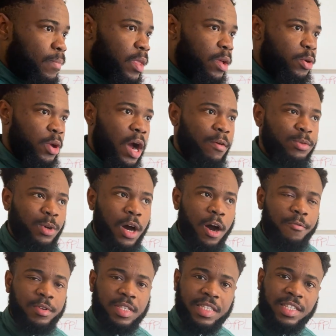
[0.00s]
you have to have a
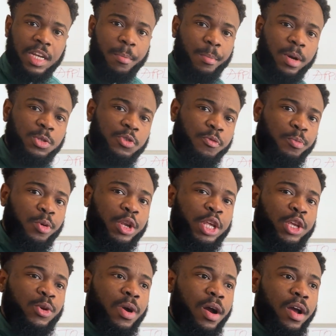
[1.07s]
certain amount of money in
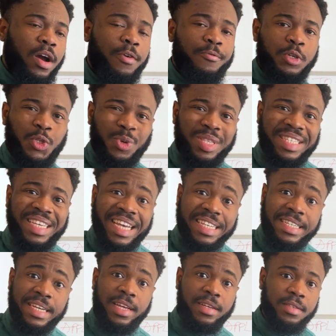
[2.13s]
your account for 28
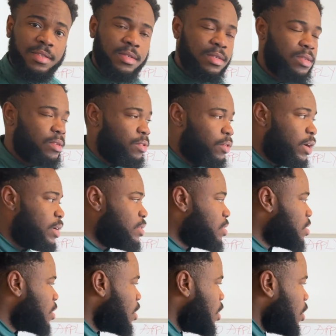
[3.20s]
days, right?
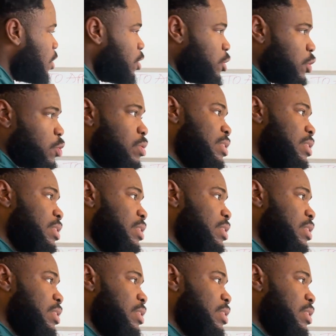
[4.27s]
So the